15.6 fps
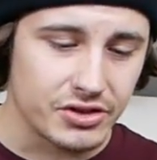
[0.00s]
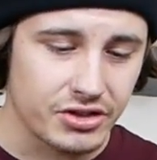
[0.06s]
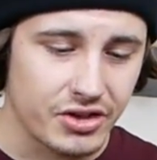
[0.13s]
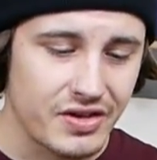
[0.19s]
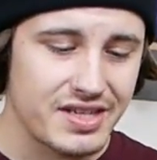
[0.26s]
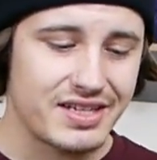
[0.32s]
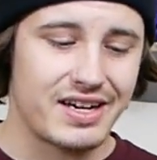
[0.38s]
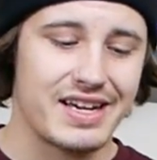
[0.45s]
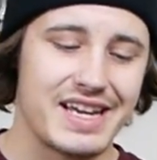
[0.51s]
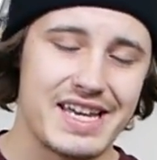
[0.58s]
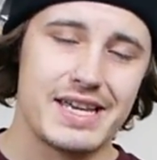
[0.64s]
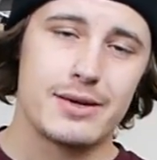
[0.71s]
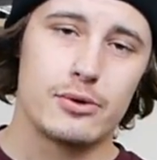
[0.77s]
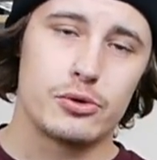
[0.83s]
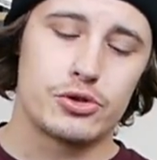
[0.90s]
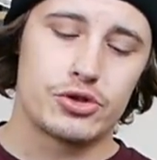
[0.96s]
so these are
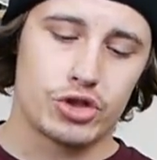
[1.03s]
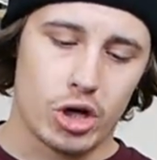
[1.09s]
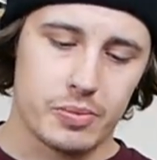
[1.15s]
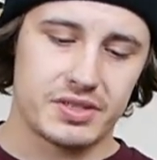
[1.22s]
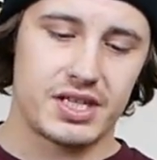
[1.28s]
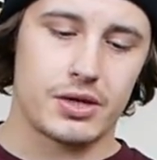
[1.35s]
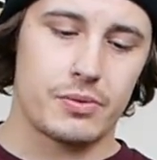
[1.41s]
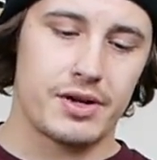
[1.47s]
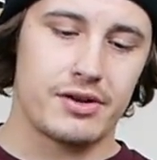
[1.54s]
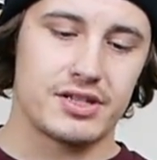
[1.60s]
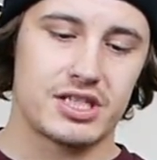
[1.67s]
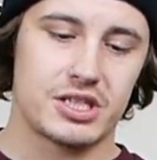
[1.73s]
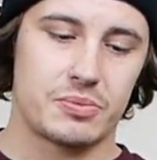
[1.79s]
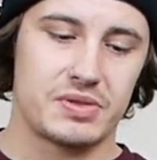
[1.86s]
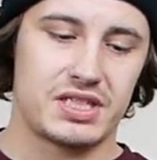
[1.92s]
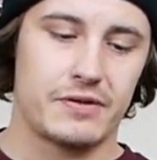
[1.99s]
Eagle chopstick
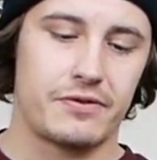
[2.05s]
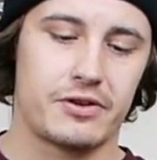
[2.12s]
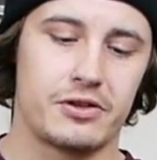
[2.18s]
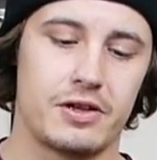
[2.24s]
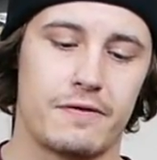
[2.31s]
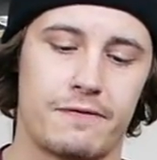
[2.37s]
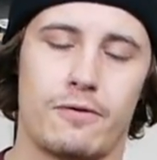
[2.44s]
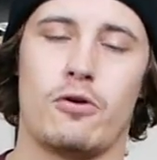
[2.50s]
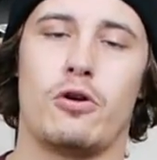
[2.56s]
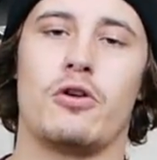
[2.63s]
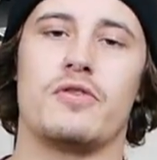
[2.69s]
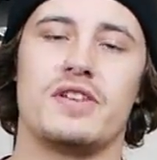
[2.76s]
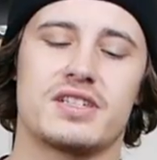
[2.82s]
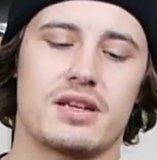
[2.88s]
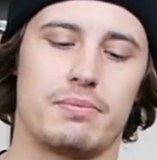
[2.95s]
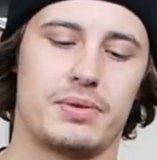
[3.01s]
wheels specifically for
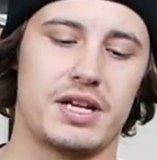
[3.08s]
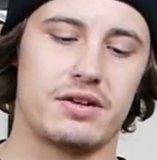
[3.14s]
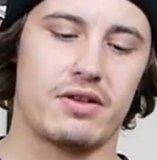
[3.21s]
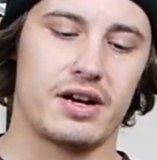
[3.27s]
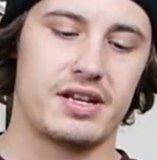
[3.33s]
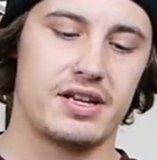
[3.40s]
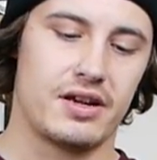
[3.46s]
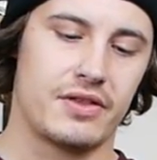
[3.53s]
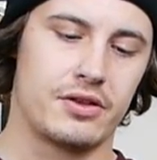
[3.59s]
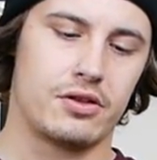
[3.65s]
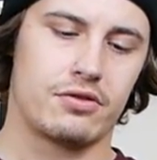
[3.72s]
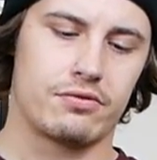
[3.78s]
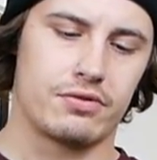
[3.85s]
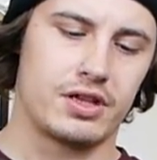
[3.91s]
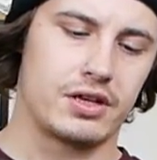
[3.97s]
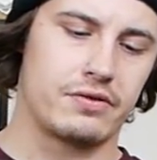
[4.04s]
this complete right here. They look
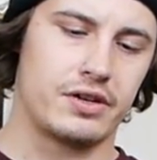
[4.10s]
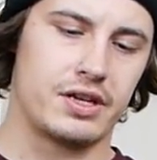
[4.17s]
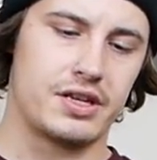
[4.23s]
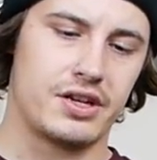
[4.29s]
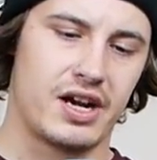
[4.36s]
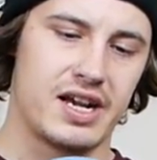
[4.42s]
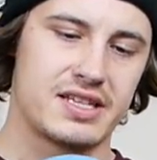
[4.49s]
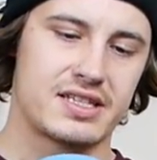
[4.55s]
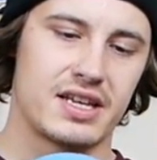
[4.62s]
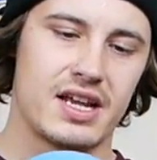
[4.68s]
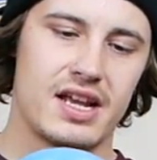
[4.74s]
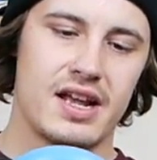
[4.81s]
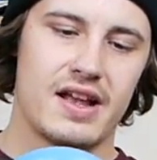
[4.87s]
really nice.